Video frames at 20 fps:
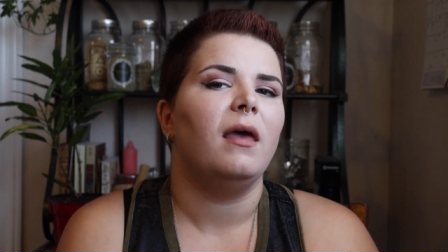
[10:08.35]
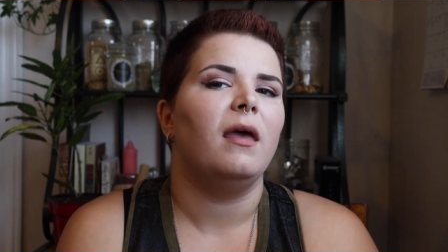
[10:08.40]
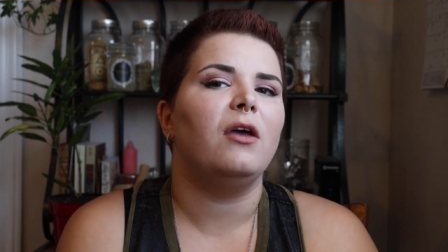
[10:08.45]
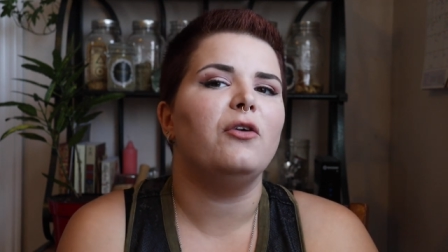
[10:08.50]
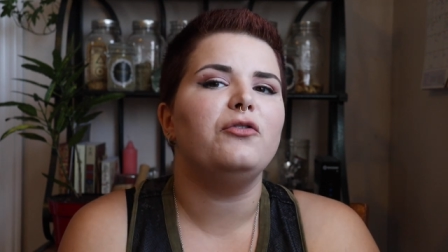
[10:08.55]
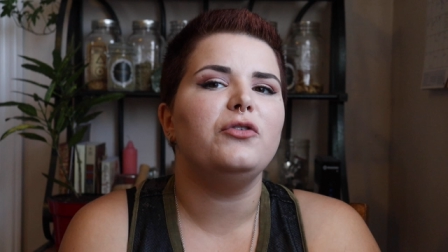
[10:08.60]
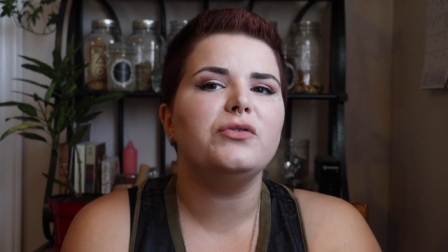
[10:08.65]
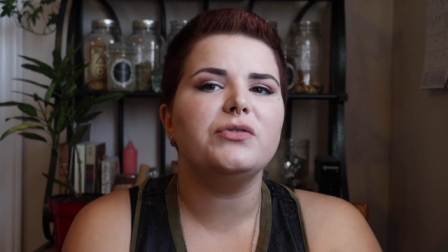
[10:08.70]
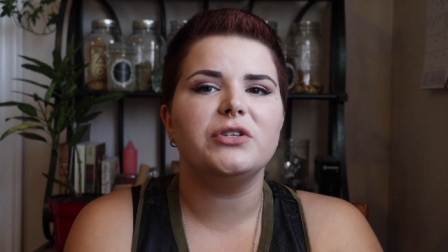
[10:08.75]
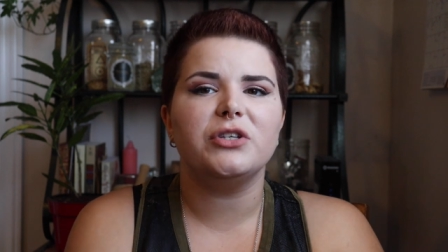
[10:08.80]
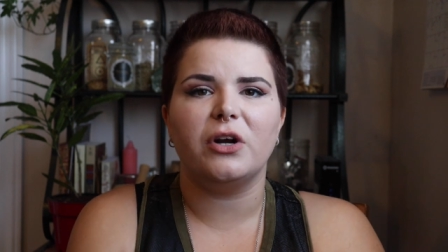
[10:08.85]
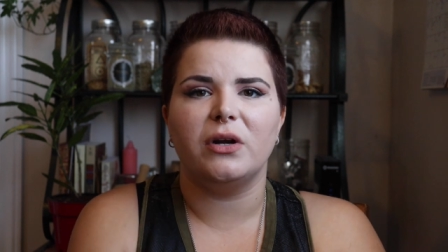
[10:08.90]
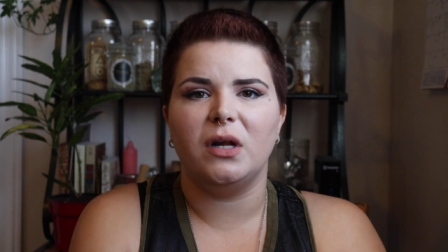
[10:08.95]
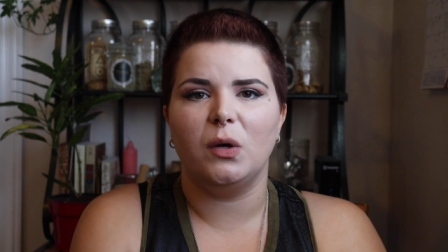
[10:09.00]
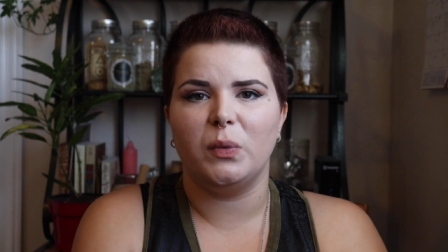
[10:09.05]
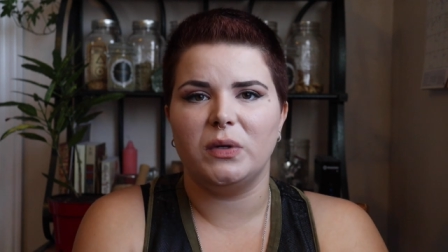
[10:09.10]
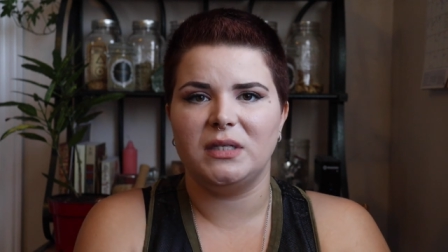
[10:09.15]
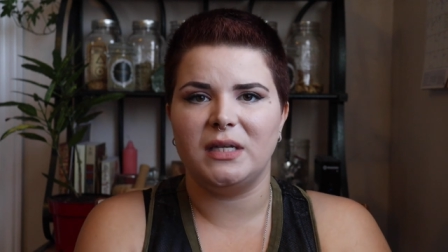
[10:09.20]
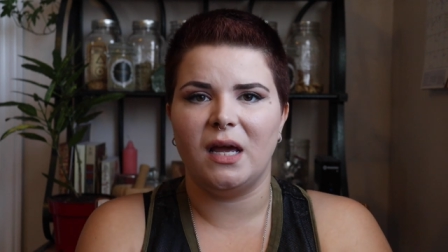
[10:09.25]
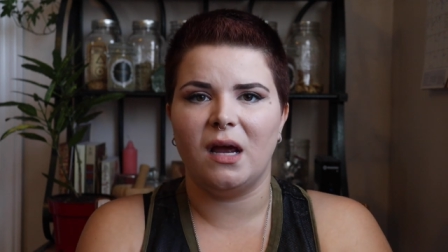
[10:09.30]
if you
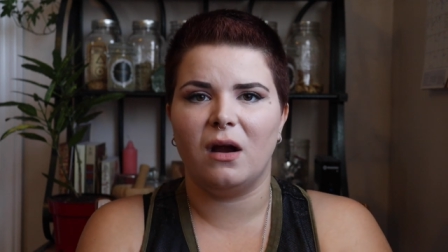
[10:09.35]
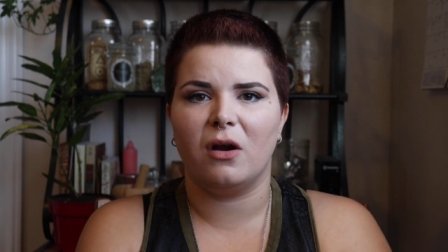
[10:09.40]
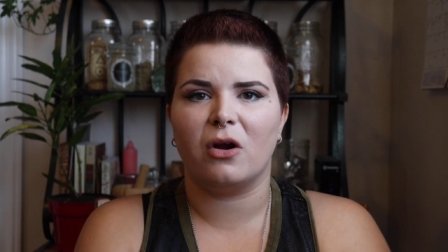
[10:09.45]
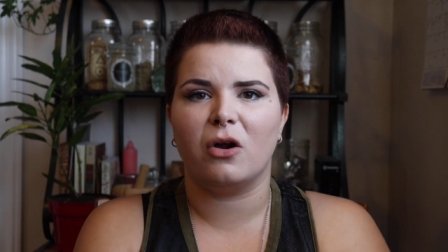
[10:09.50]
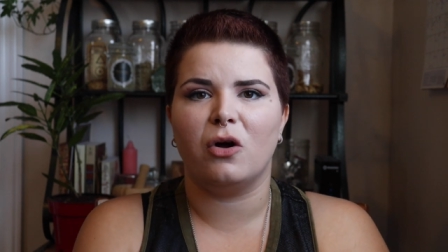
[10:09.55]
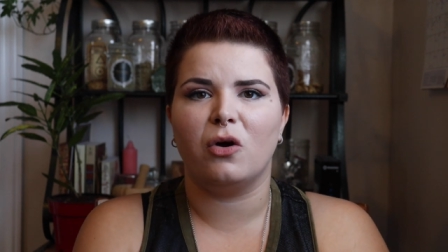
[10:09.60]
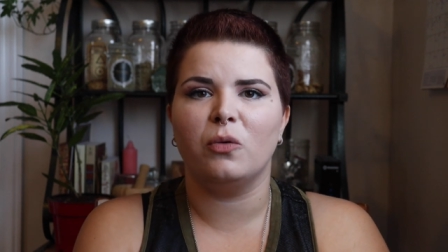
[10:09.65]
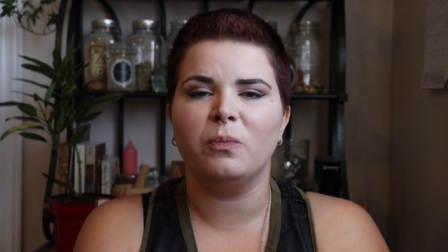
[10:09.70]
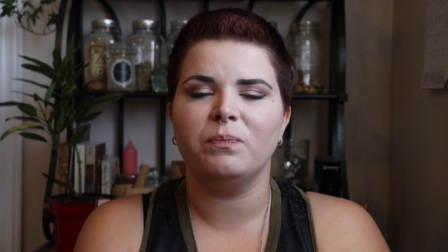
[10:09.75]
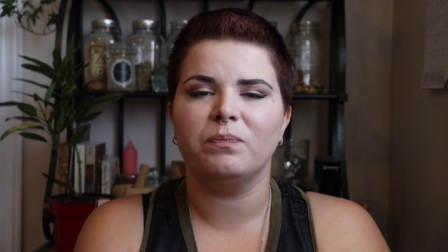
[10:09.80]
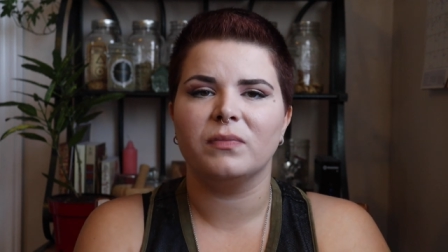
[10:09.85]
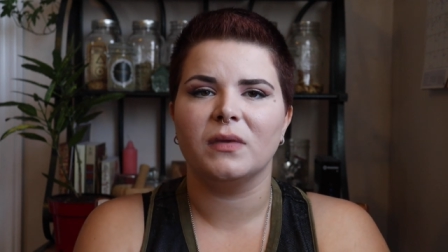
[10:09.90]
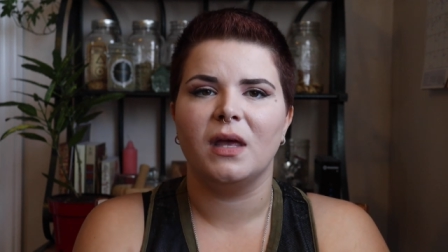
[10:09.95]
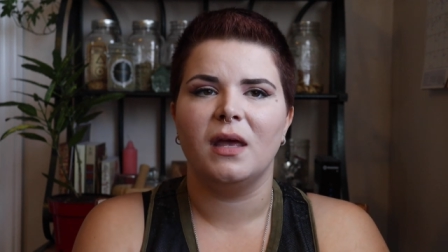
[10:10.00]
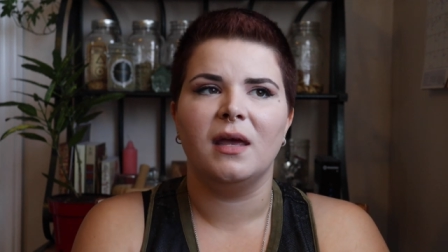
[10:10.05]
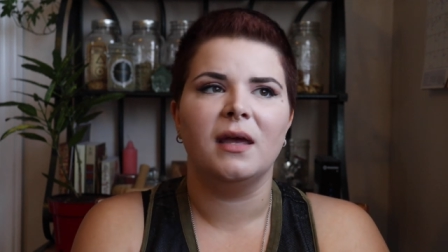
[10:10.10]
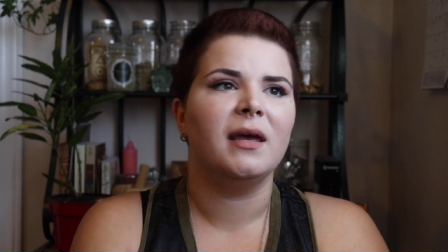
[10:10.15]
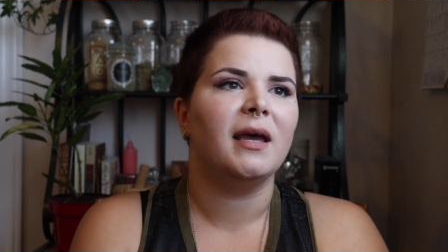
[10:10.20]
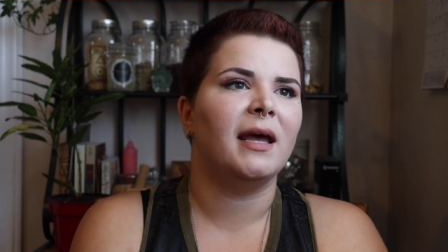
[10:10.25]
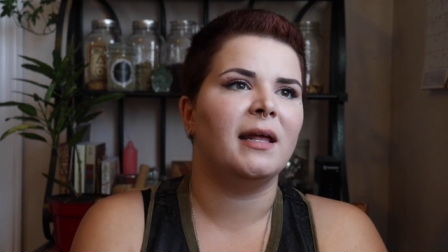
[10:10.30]
started with tarot
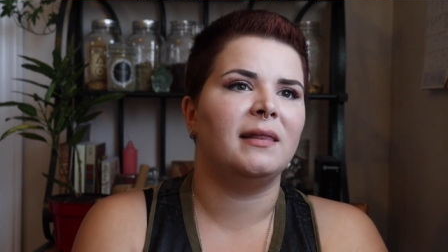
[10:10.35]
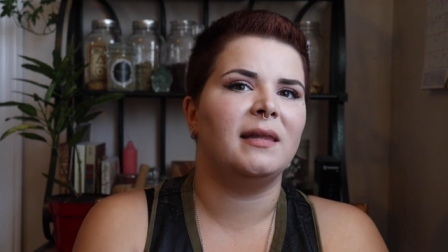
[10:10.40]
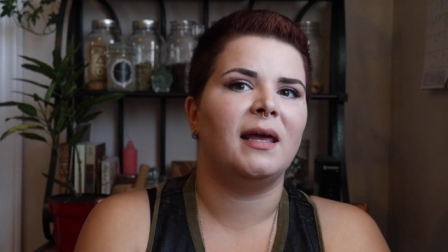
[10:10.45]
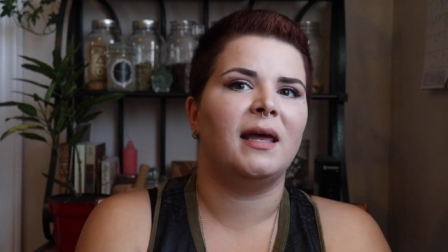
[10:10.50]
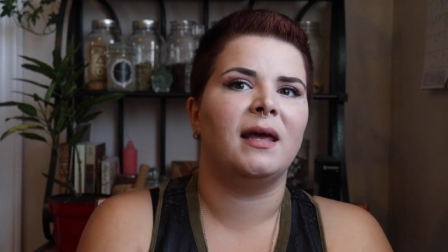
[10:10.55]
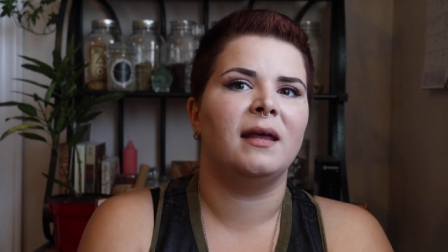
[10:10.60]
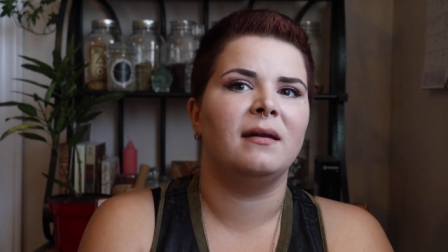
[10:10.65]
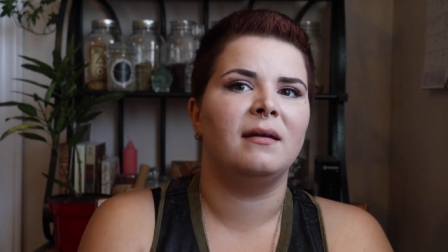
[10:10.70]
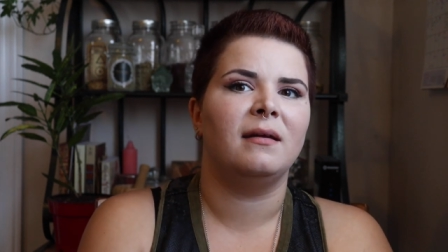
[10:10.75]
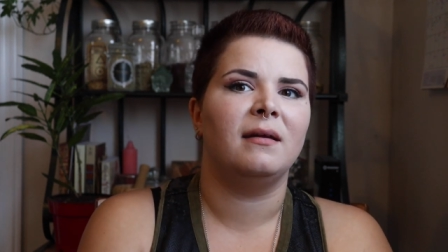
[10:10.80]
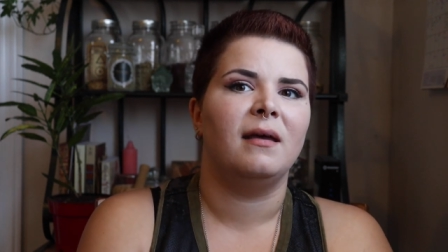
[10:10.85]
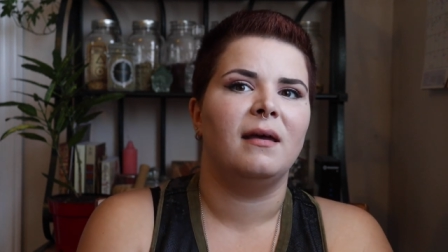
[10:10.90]
and then